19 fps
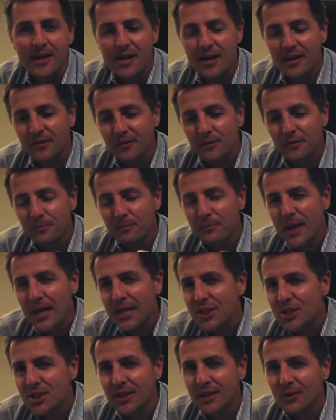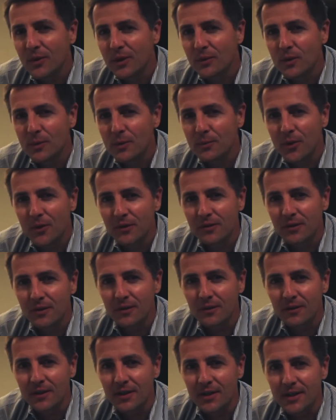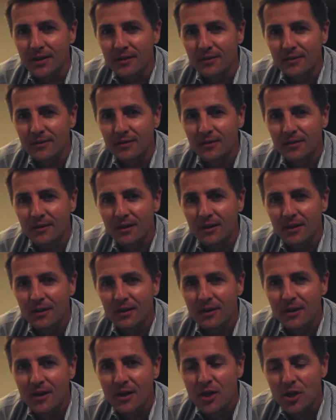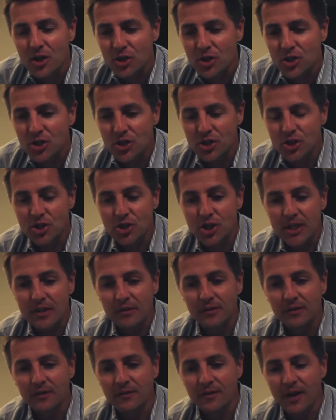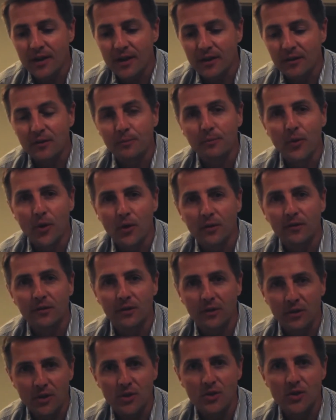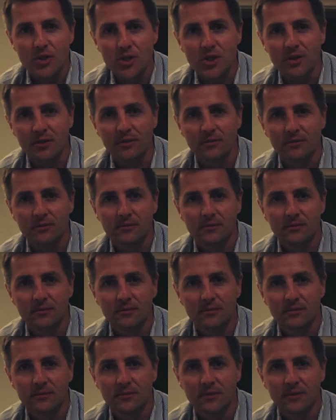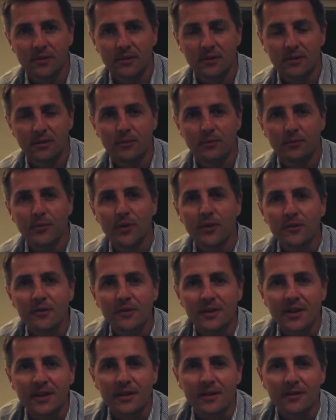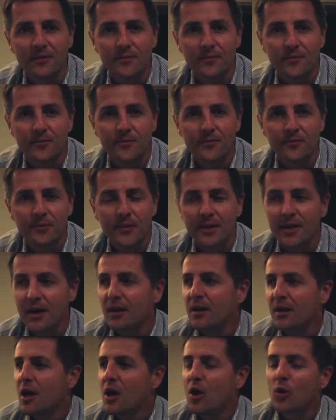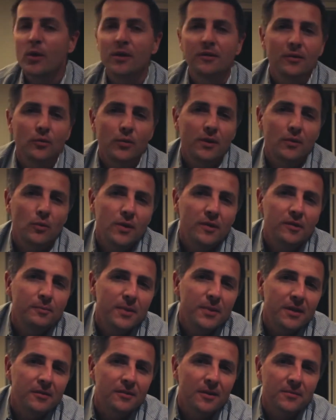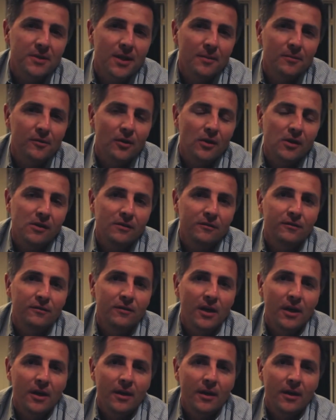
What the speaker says: Especially when we persecute the least. Jesus takes persecution personally. Now, we speak sometimes of